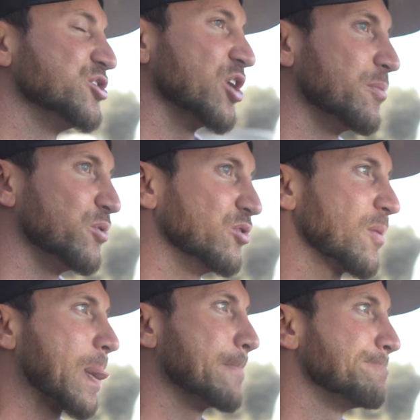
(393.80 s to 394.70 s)

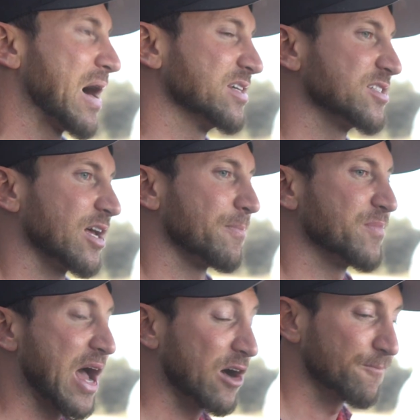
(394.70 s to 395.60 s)
double bicep.
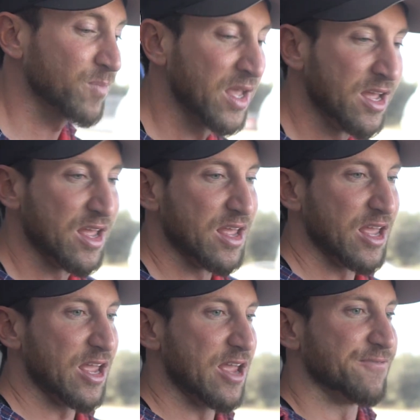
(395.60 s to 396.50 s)
Now,
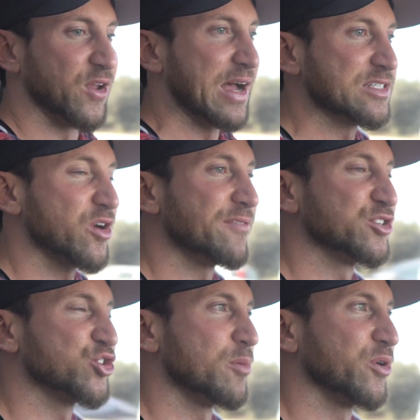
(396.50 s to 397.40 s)
if you guys are
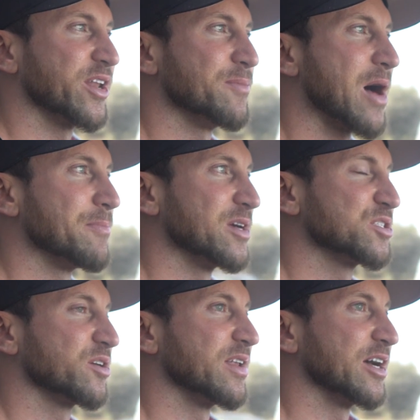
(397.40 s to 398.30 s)
having trouble getting mind
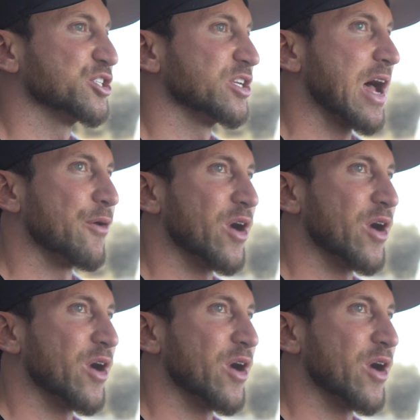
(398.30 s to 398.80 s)
muscle connection, I